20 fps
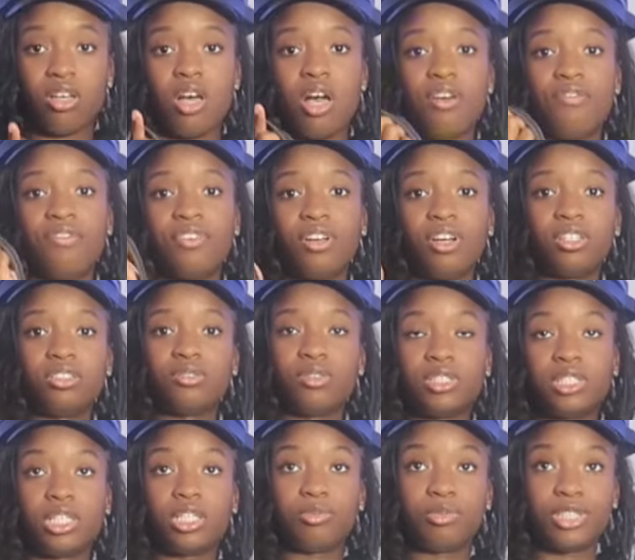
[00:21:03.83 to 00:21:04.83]
I'll figure out the
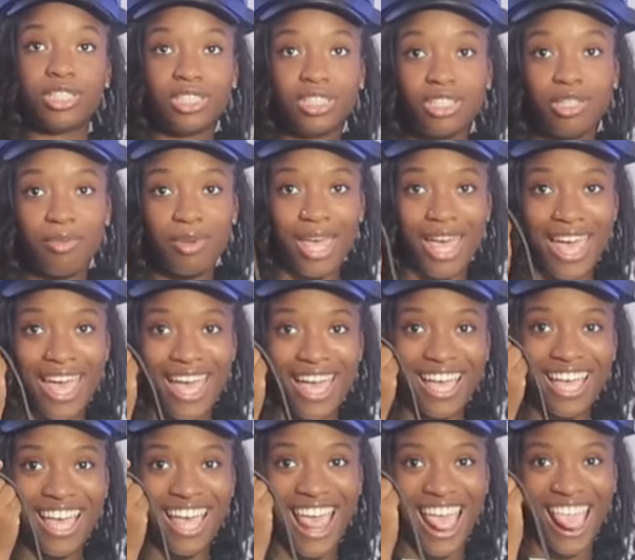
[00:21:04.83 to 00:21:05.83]
rest later. But this is the
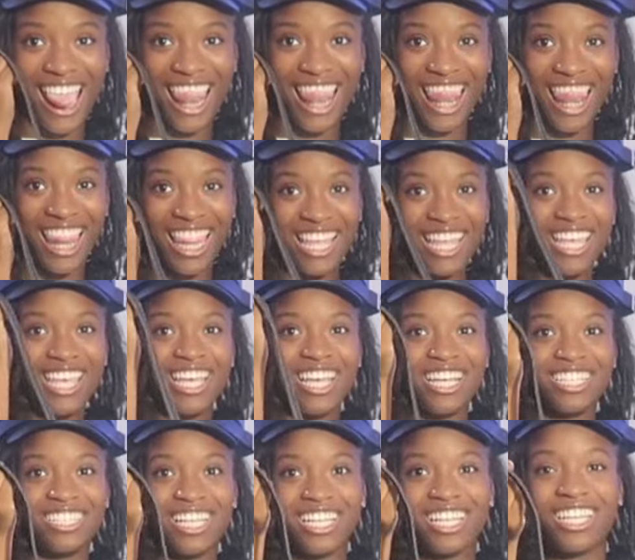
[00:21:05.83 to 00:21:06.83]
bag.
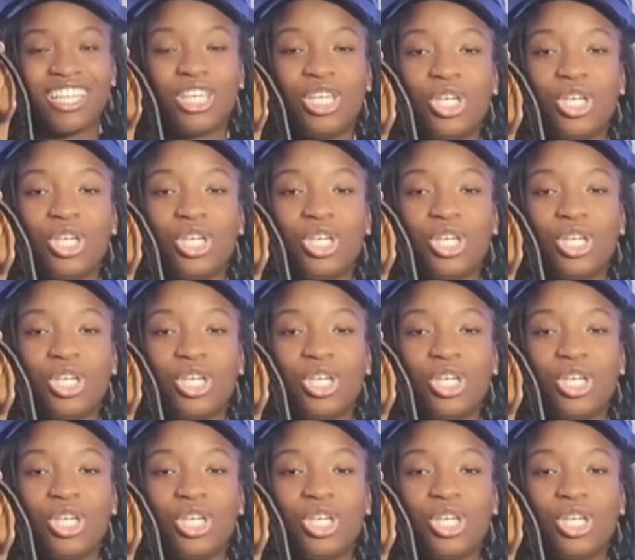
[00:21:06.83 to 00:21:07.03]
It's like a